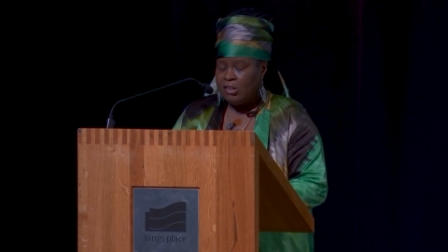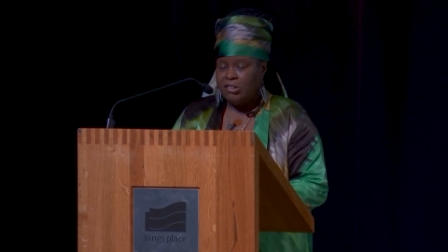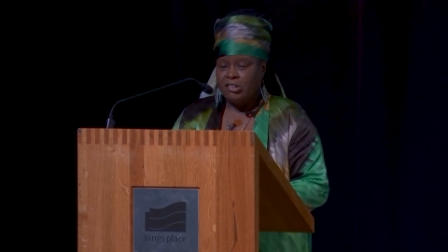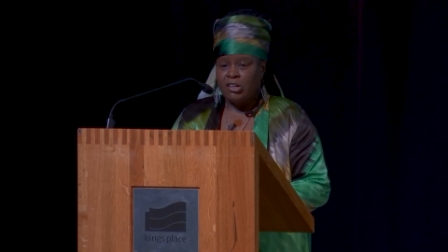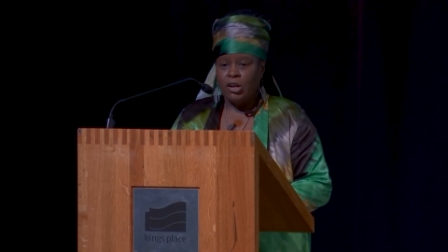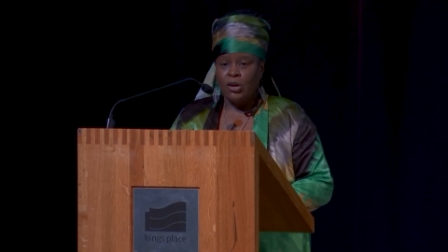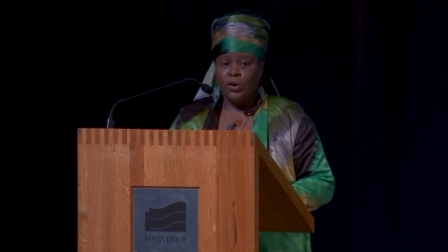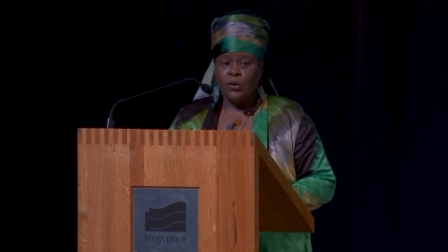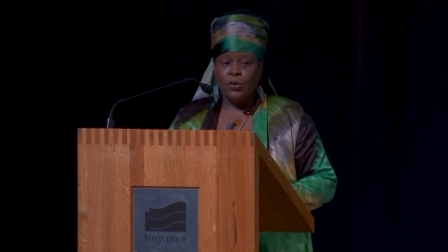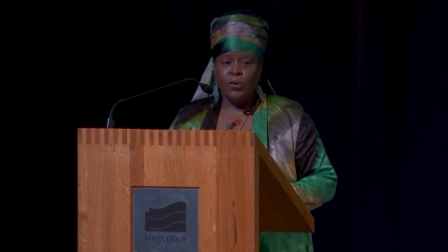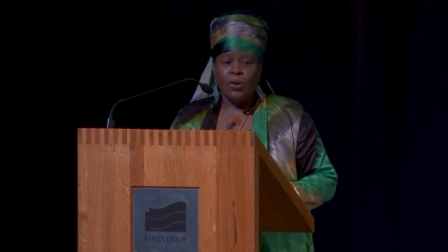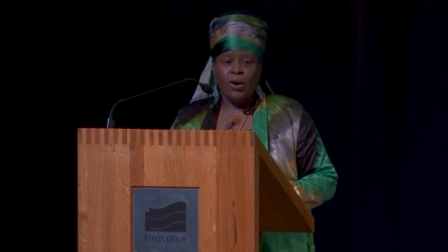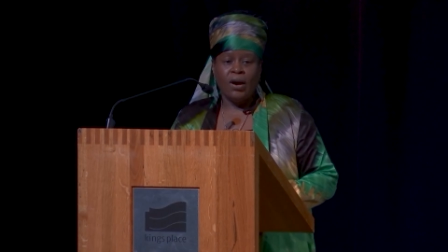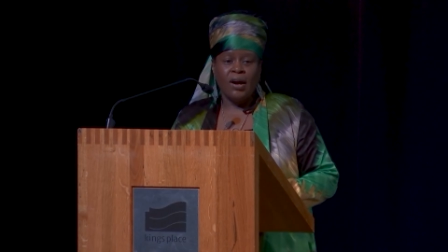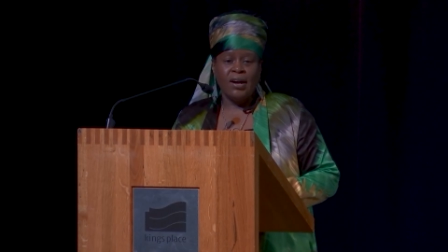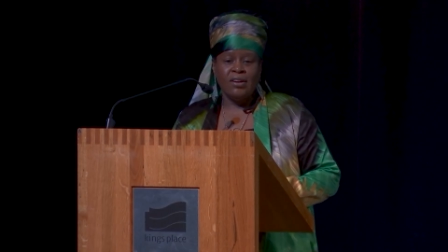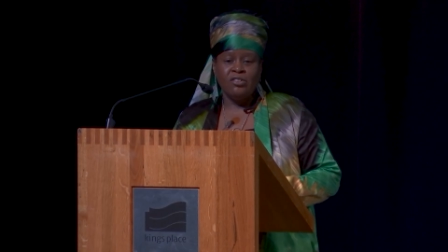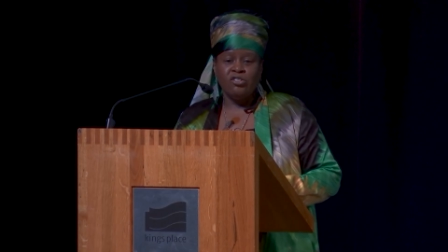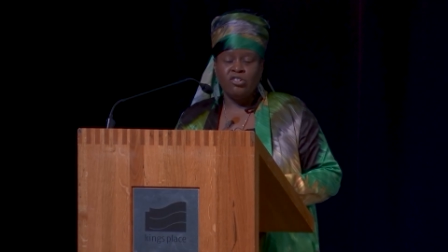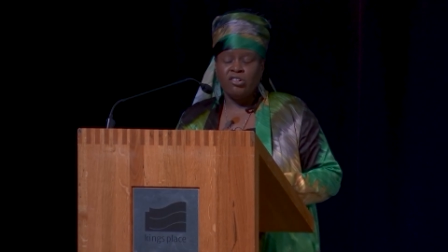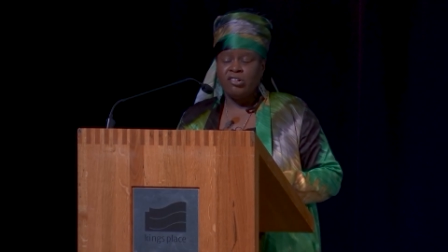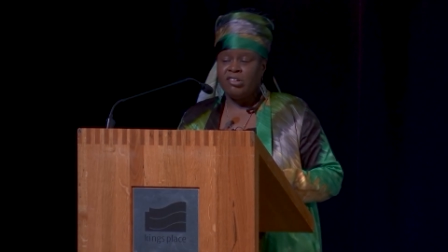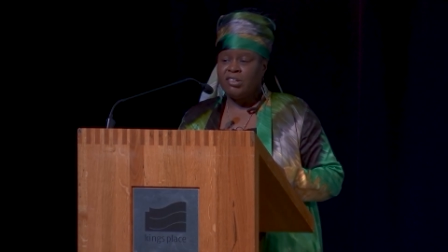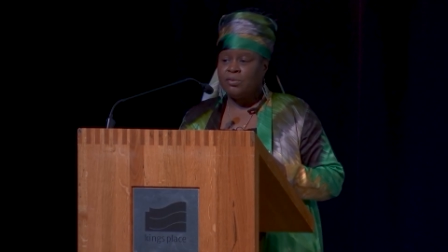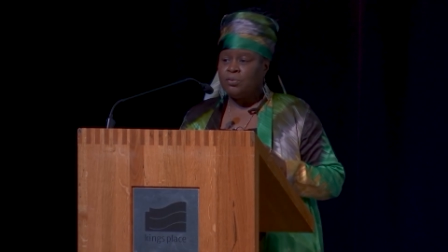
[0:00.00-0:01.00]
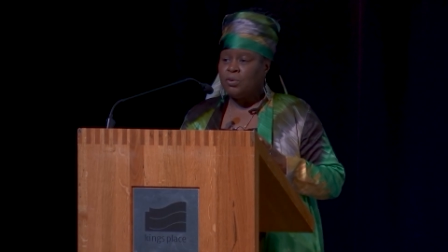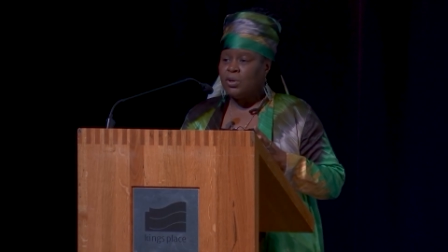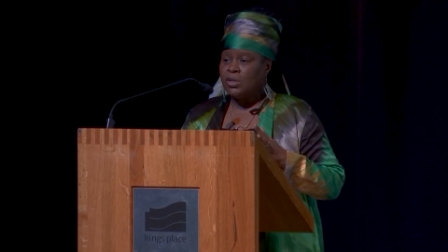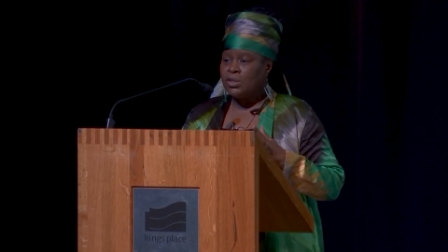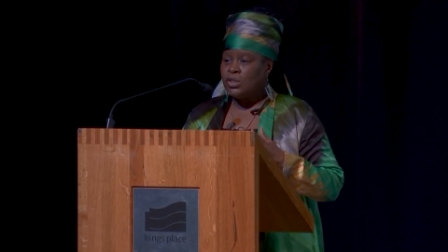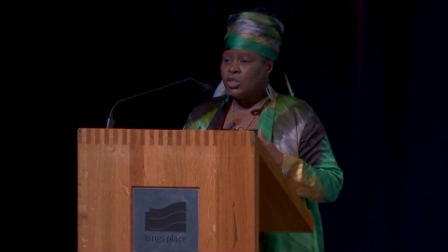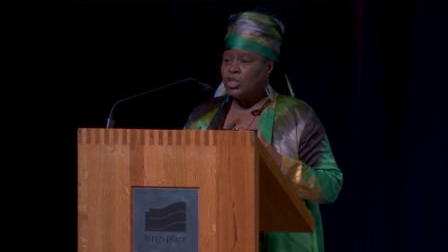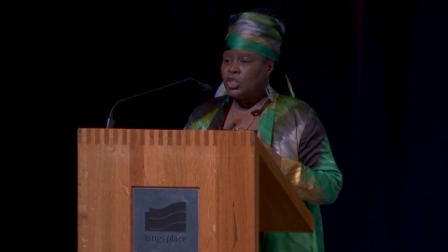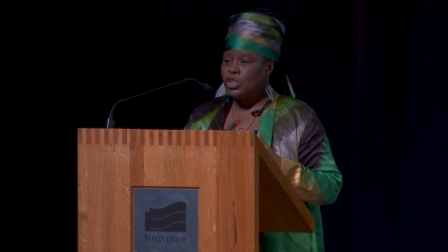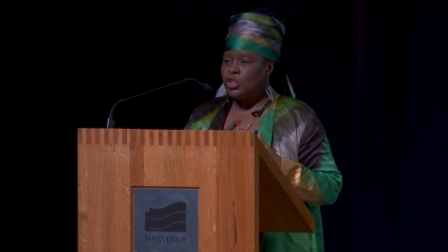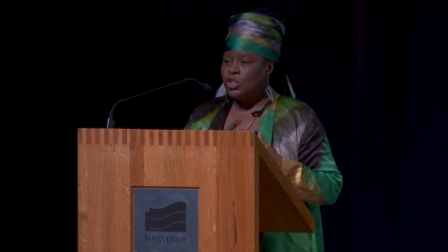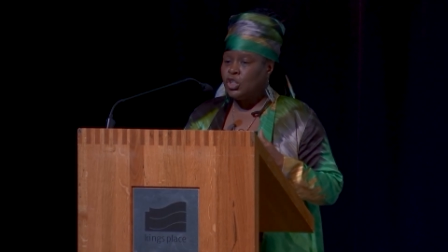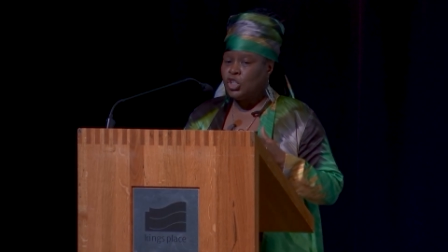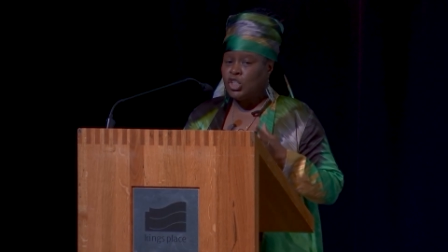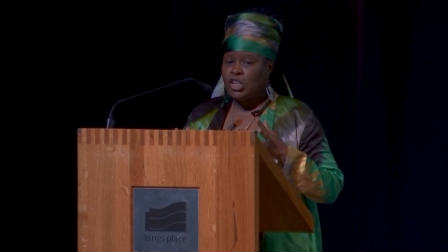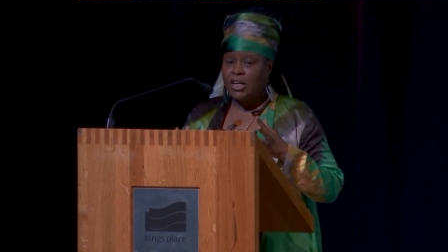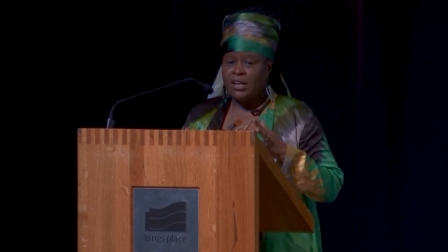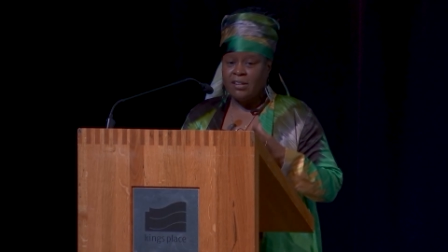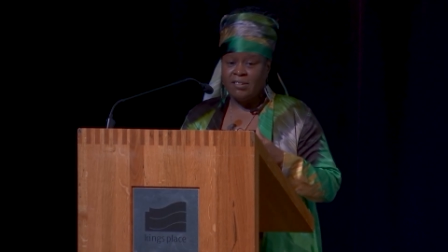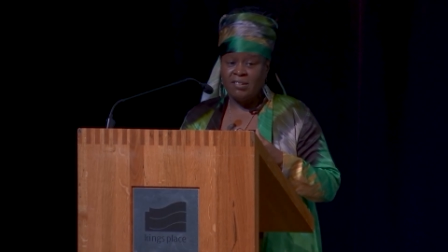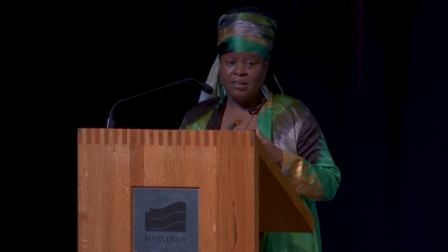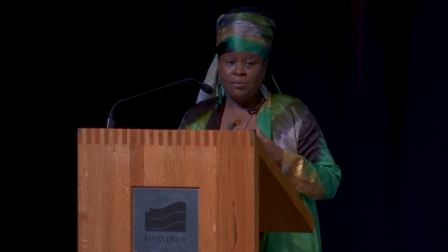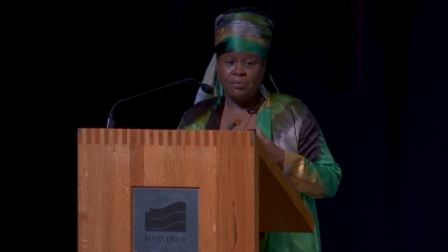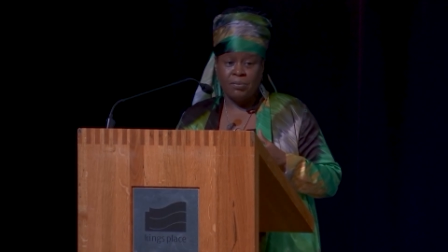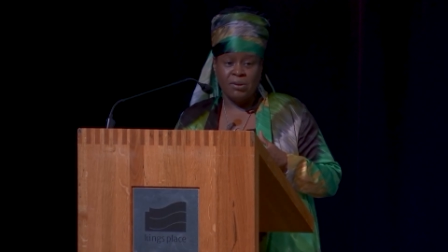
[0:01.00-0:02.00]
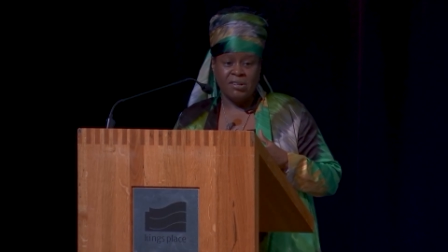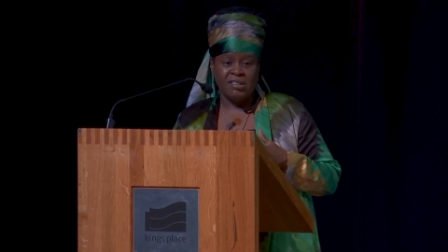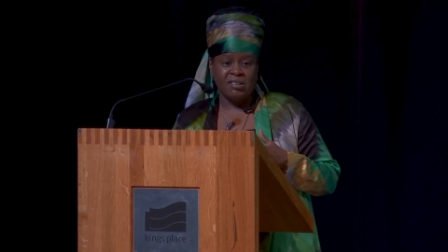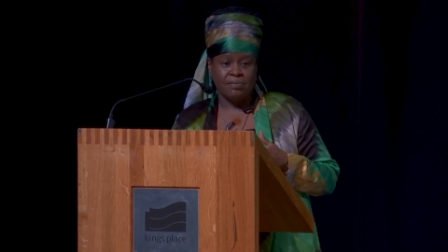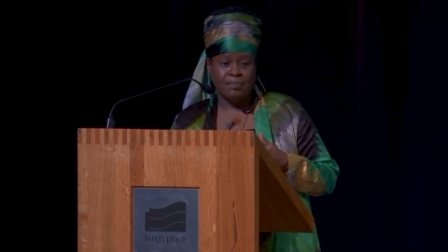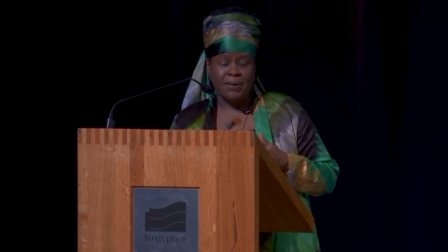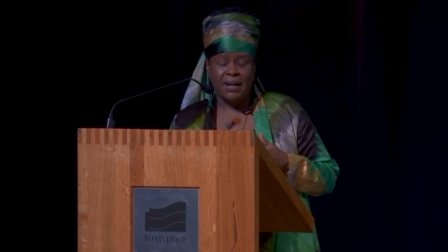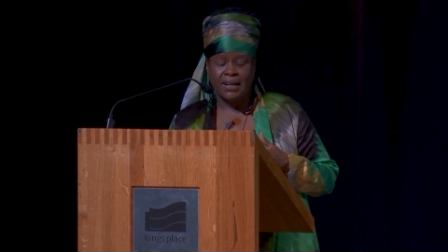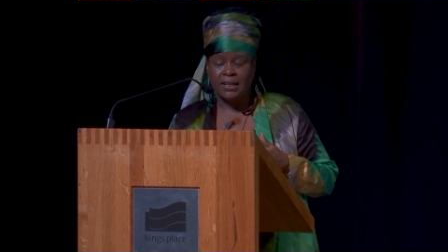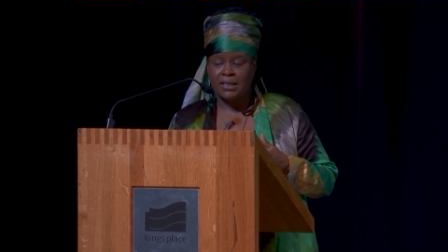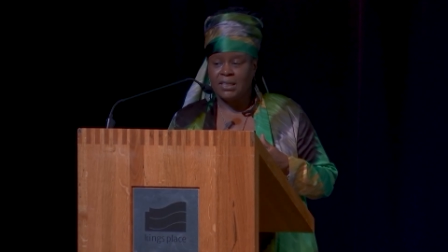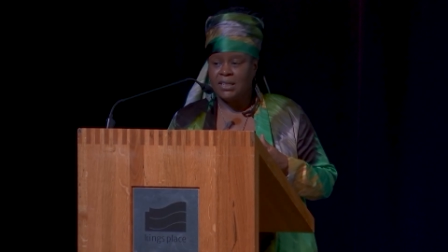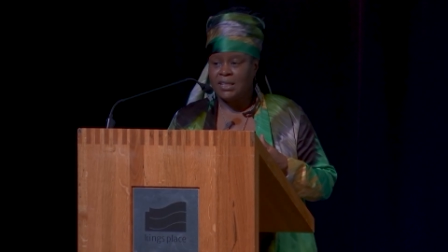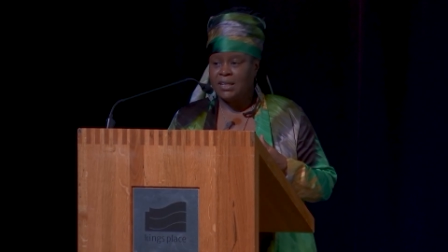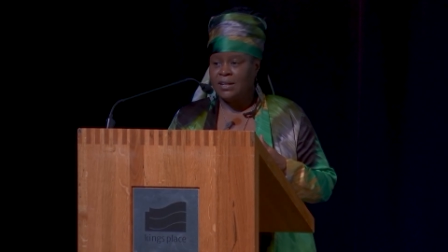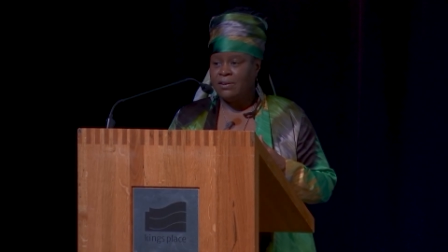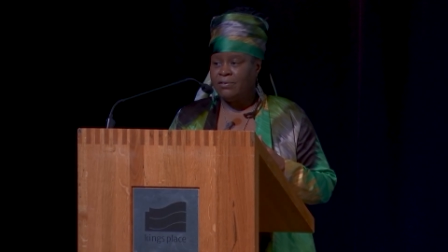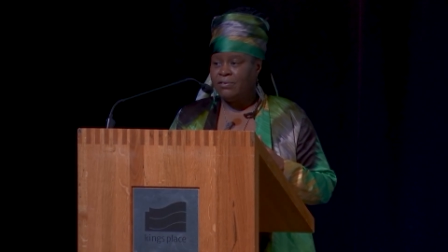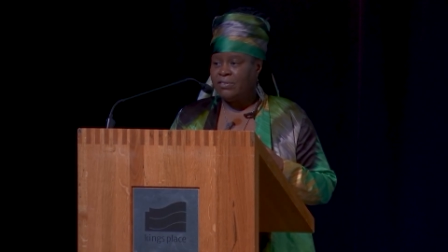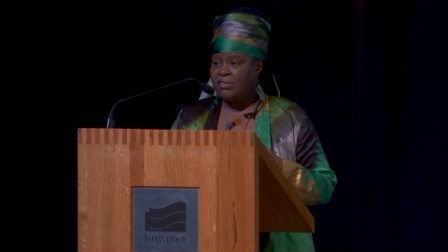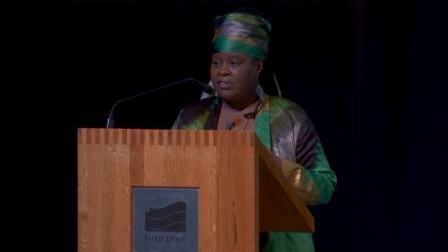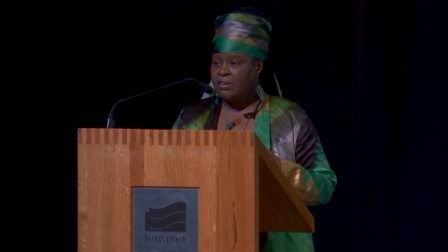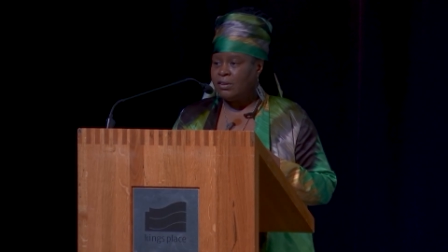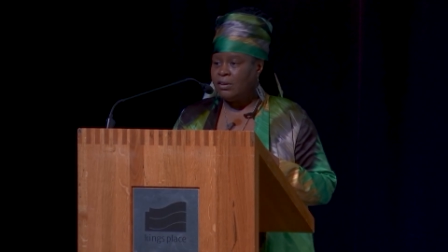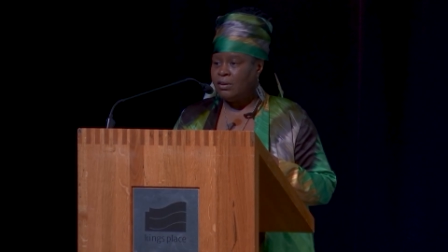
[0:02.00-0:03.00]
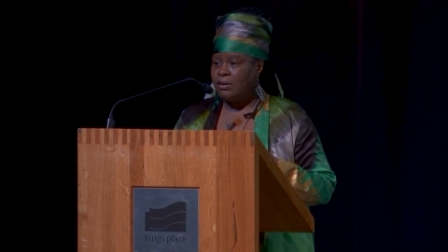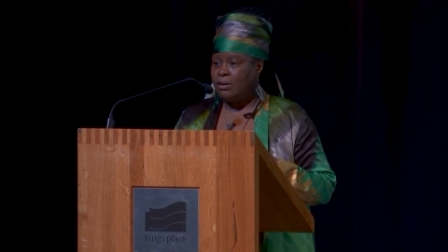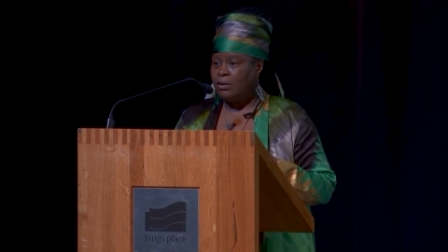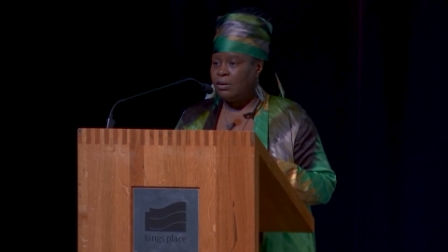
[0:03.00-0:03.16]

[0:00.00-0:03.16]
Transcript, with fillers: So I just want to share some perspectives